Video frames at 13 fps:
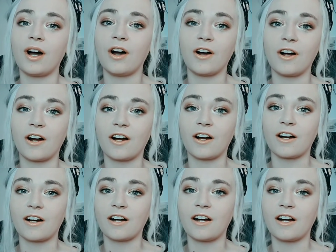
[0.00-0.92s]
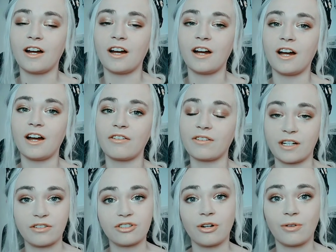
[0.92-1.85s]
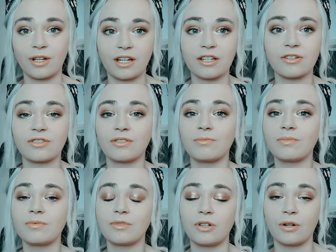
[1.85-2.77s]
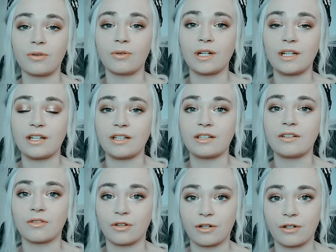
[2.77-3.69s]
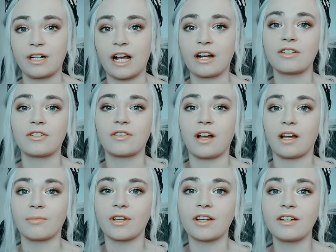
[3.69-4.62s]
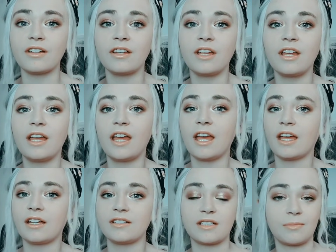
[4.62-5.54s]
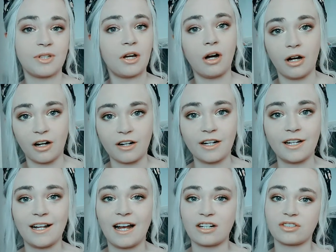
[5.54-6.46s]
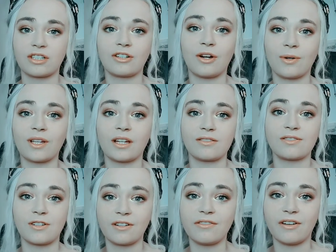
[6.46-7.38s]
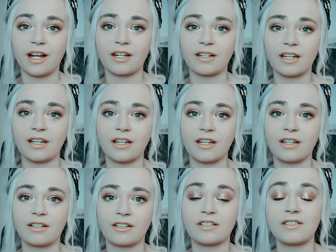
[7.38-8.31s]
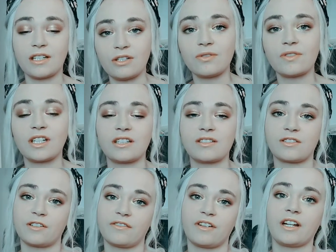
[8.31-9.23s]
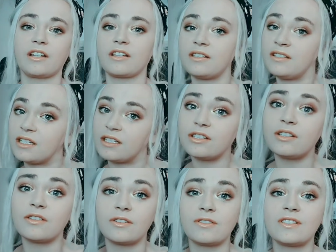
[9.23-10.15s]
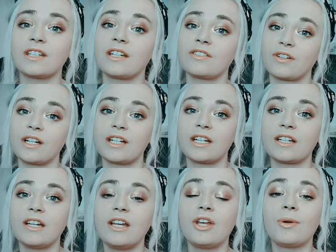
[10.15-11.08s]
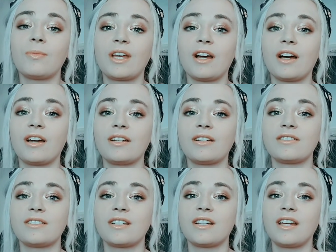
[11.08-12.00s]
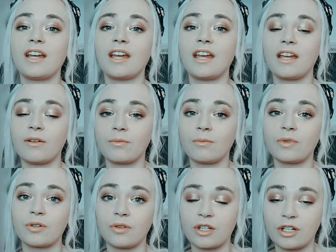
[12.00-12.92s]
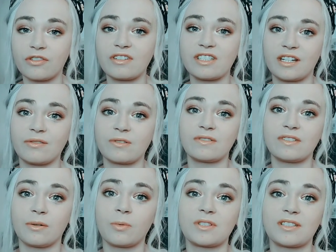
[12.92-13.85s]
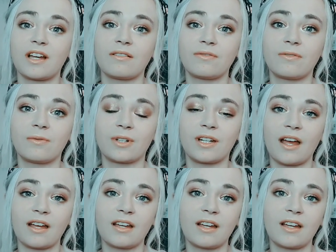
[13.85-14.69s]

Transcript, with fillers: are afraid of choking, you should go and learn how to do the Heimlich and CPR and actually go and get certified and continue to get certified and continue to get training because it will literally save someone's life one day